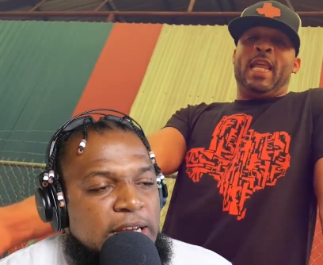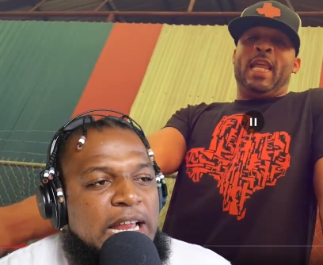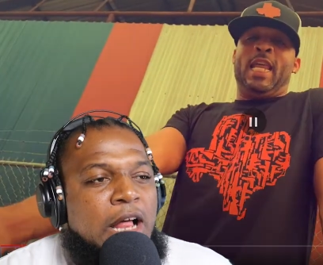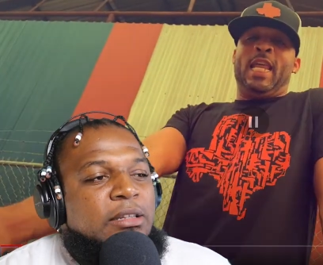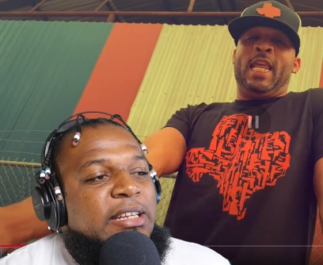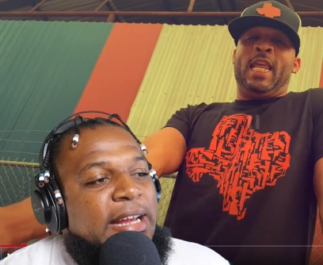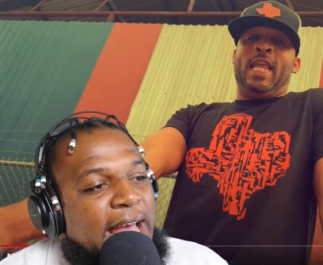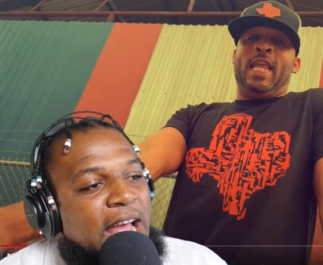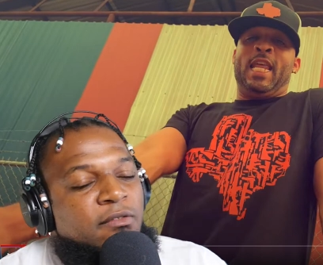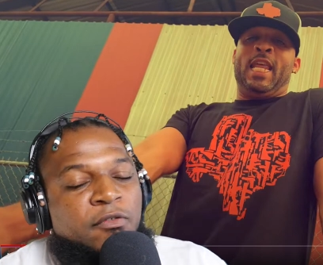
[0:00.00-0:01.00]
Speaker 1: The only thing I
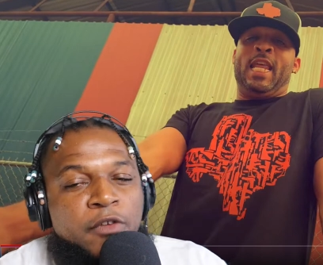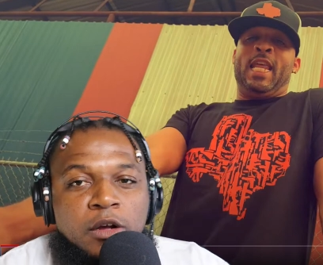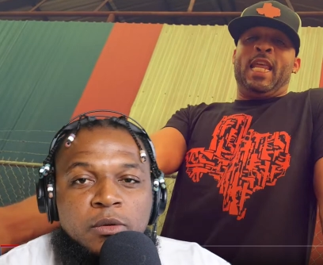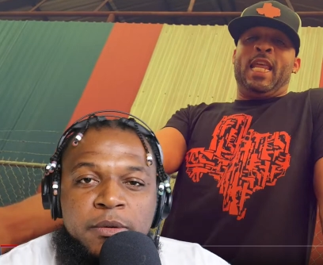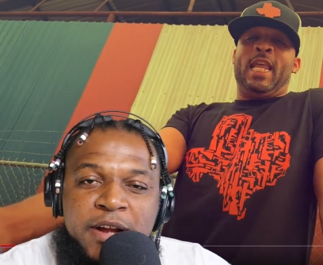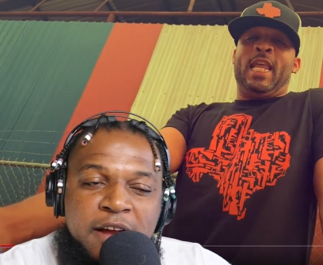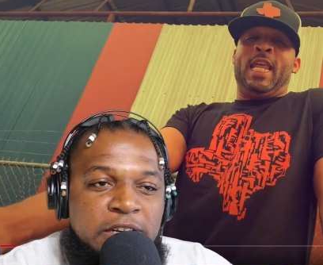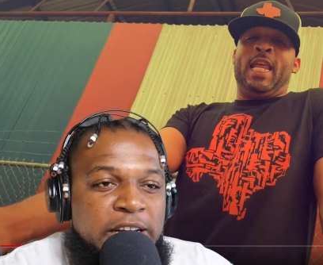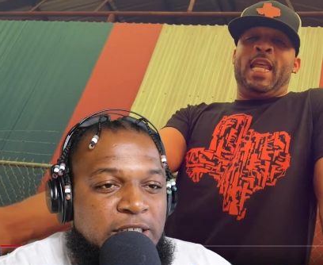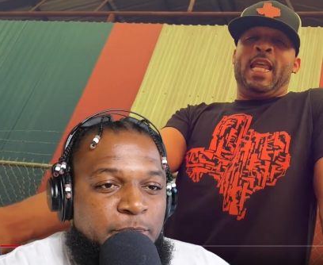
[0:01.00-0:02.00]
ever fuck with whenever
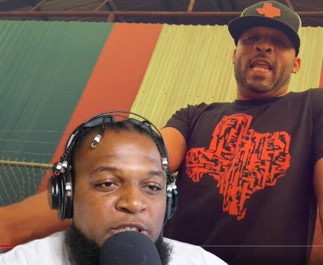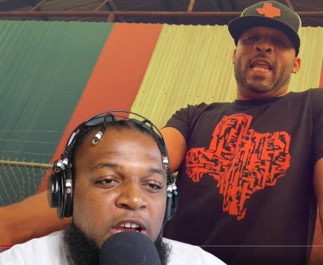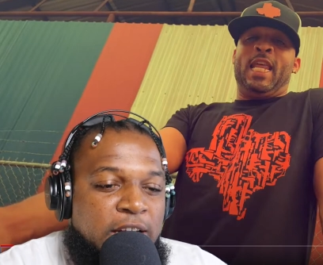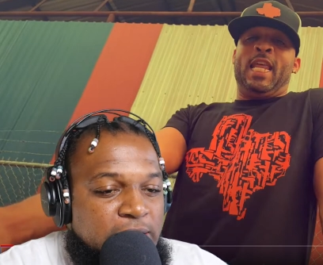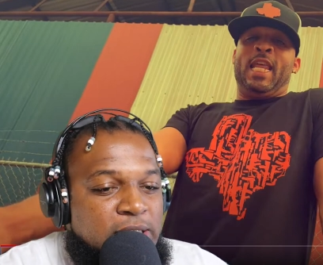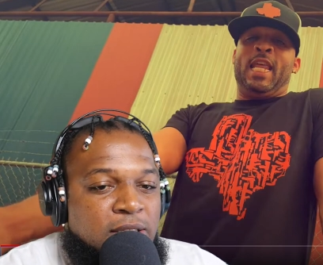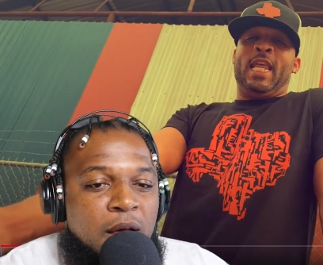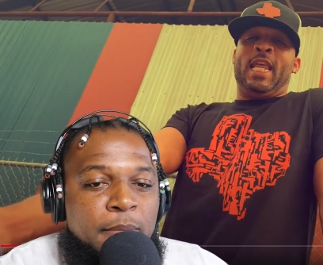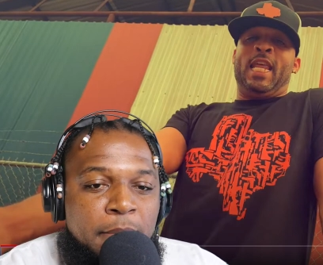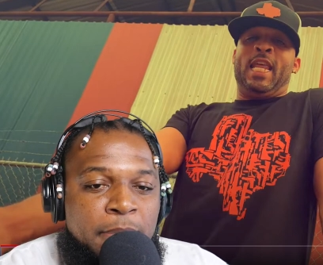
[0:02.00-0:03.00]
niggas be trying to diss all
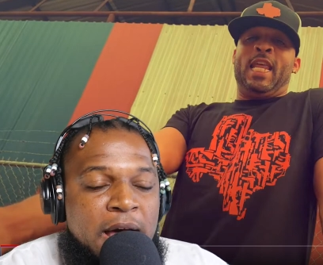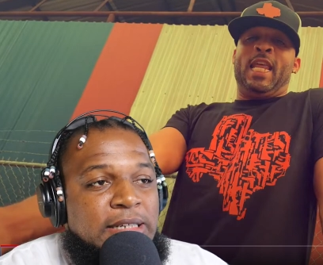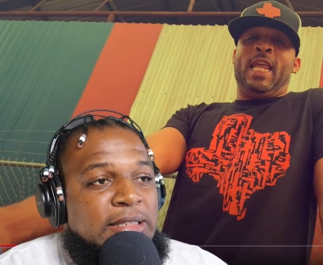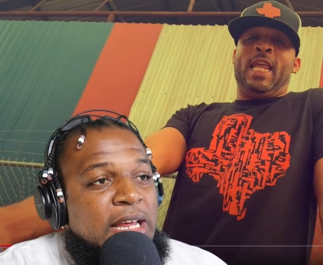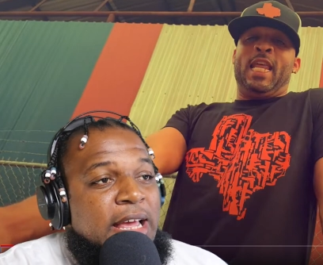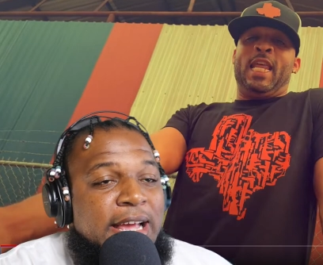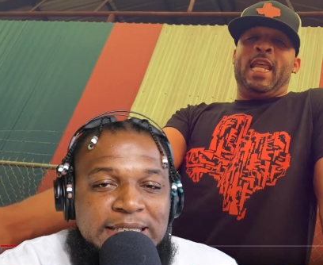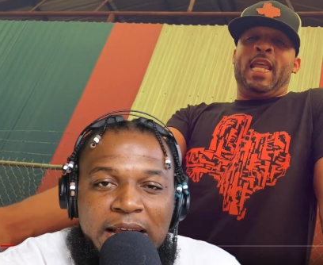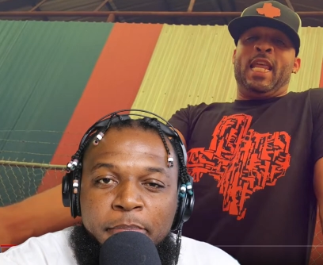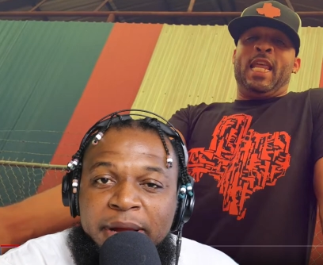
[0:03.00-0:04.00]
my partners is
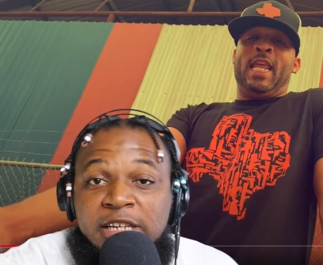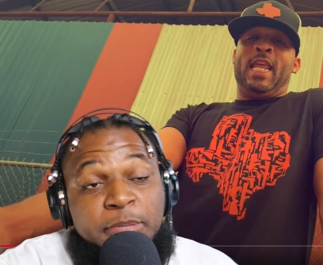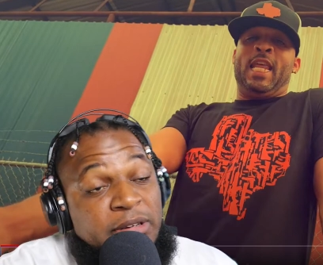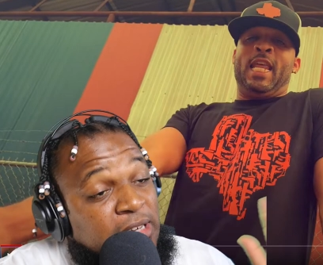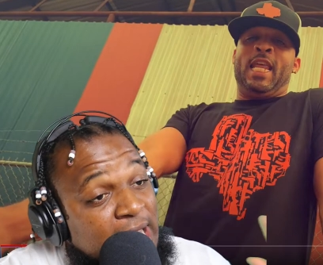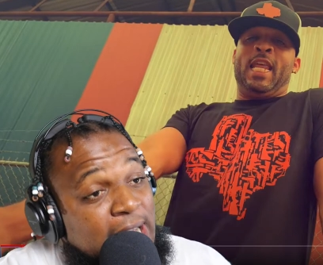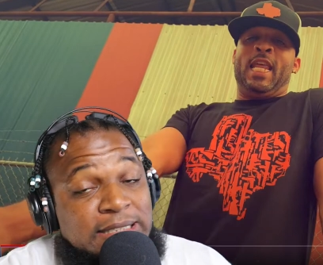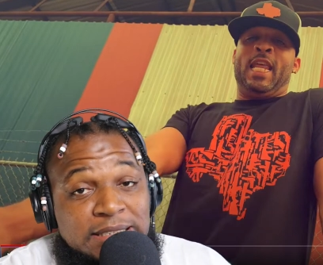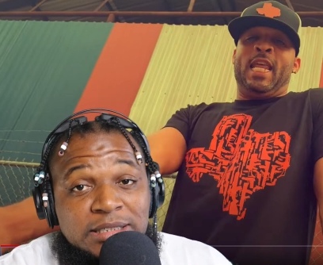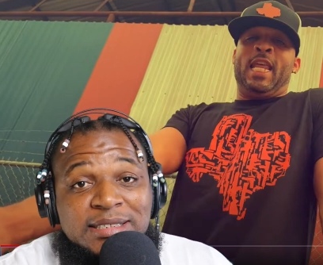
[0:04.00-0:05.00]
they beach be
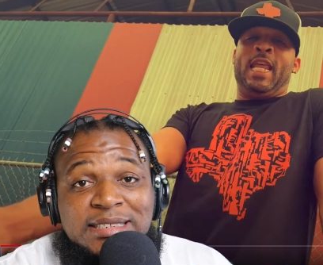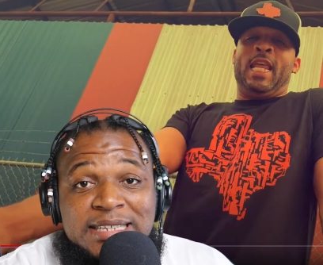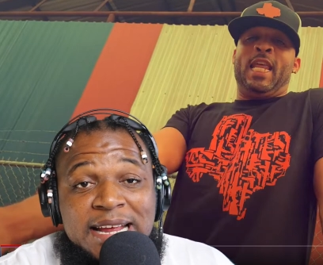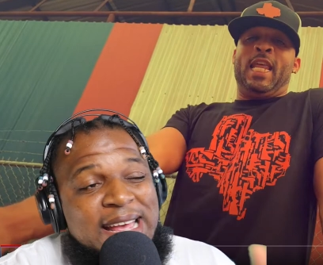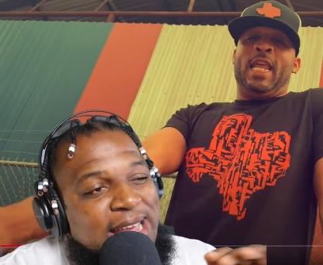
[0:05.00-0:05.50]
nice. You know what I'm saying?